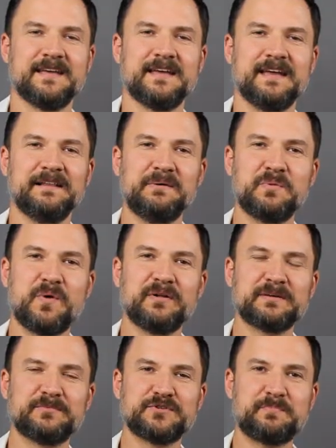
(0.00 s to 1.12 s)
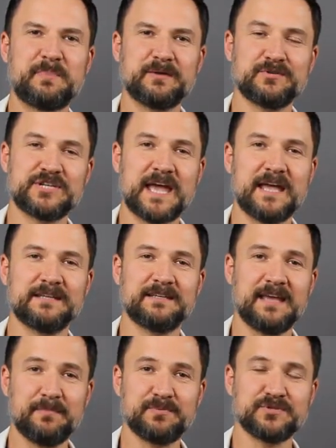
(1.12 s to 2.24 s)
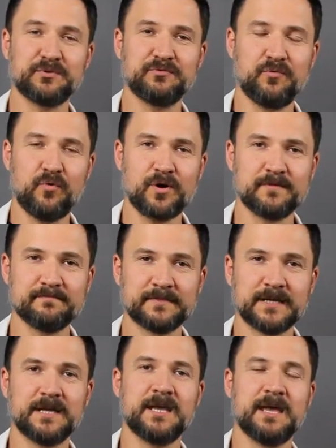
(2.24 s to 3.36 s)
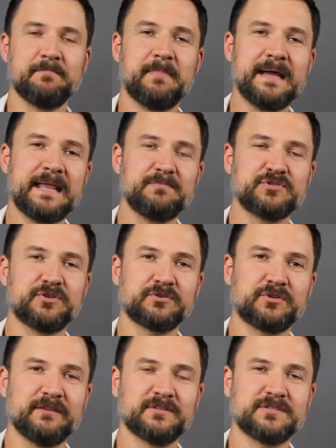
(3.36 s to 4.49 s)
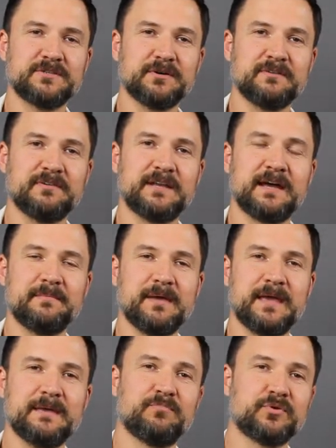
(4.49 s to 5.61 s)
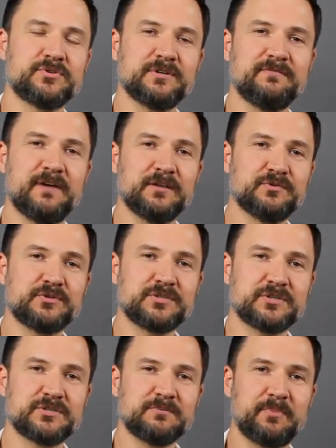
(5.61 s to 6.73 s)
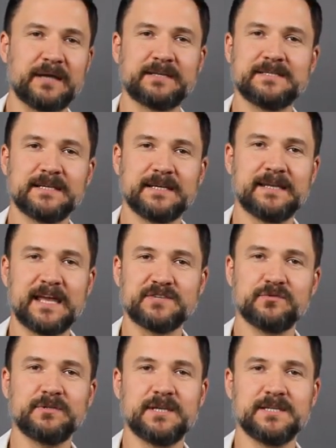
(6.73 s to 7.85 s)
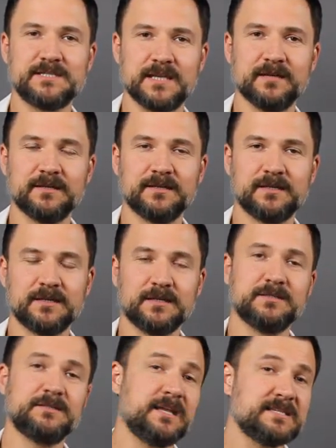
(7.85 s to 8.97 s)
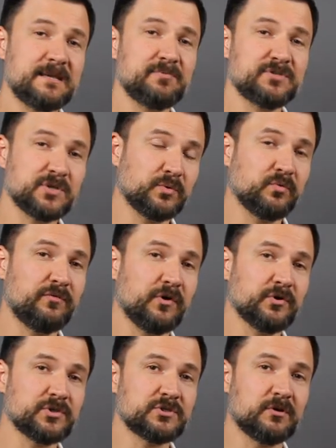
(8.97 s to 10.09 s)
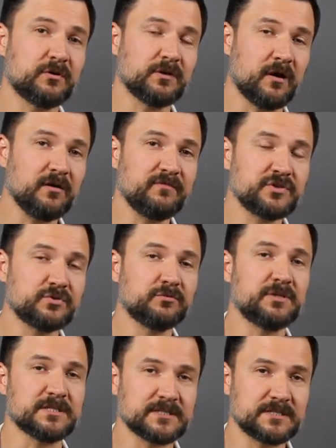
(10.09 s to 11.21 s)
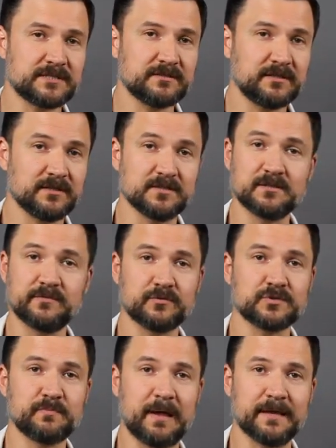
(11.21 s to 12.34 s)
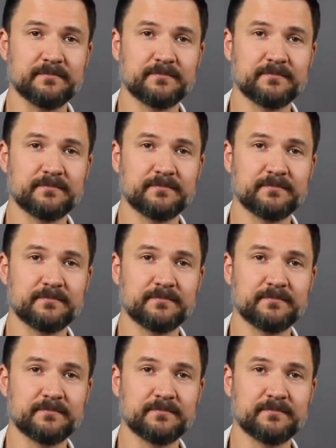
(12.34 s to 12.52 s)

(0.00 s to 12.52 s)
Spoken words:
Hello and welcome to Spinal Chat episode 4. My name is Dr. Ivan Stoev and I'm a board-certified neurosurgeon practicing in Nashville, Tennessee. Today's episode will focus on artificial discs in the cervical spine.